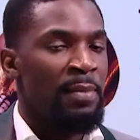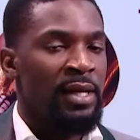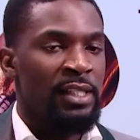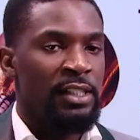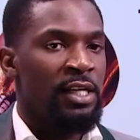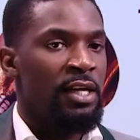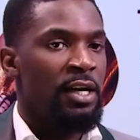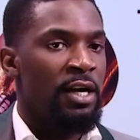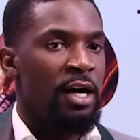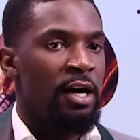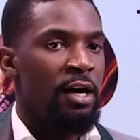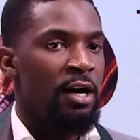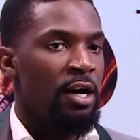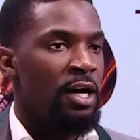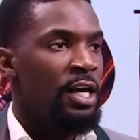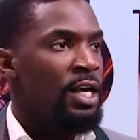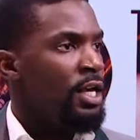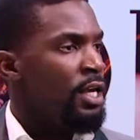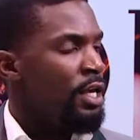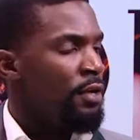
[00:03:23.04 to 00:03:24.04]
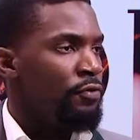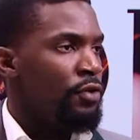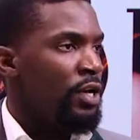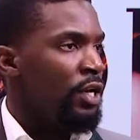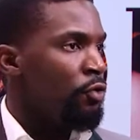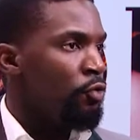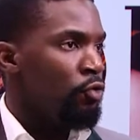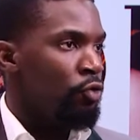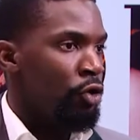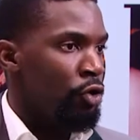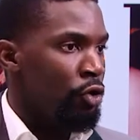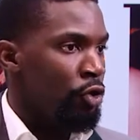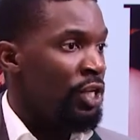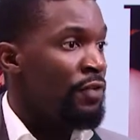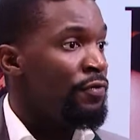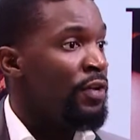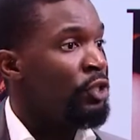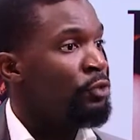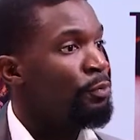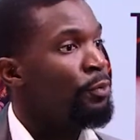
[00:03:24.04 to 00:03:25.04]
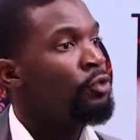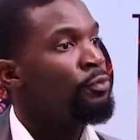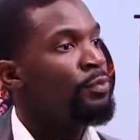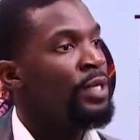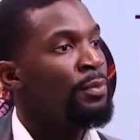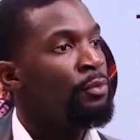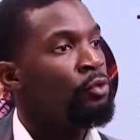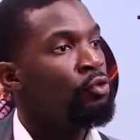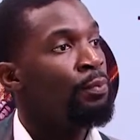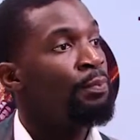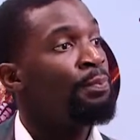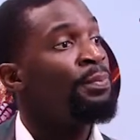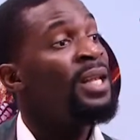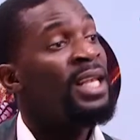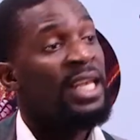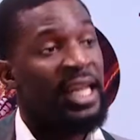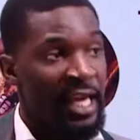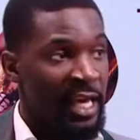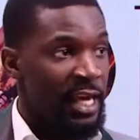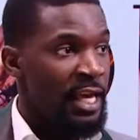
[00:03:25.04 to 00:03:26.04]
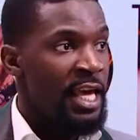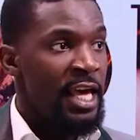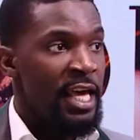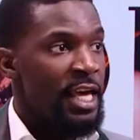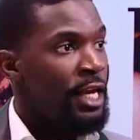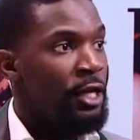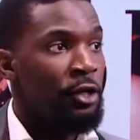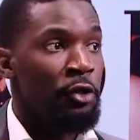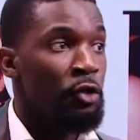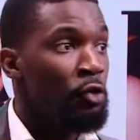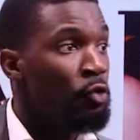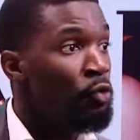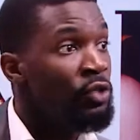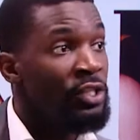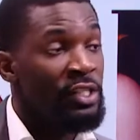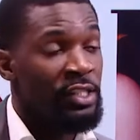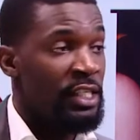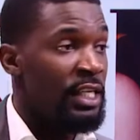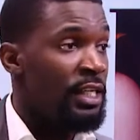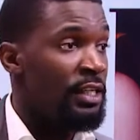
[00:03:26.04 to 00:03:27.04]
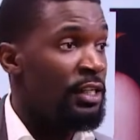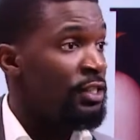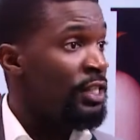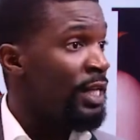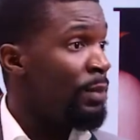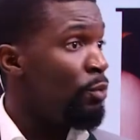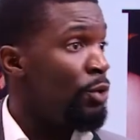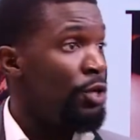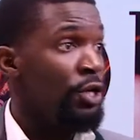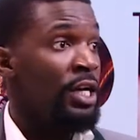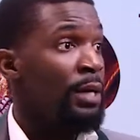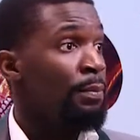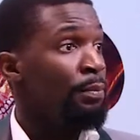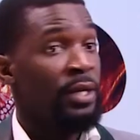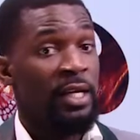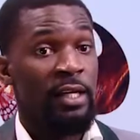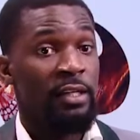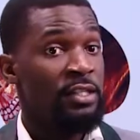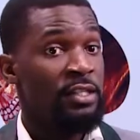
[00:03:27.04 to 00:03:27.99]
matter uh, if you're nude or not, if you're supposed to be able to play a nude scene the same way you can play a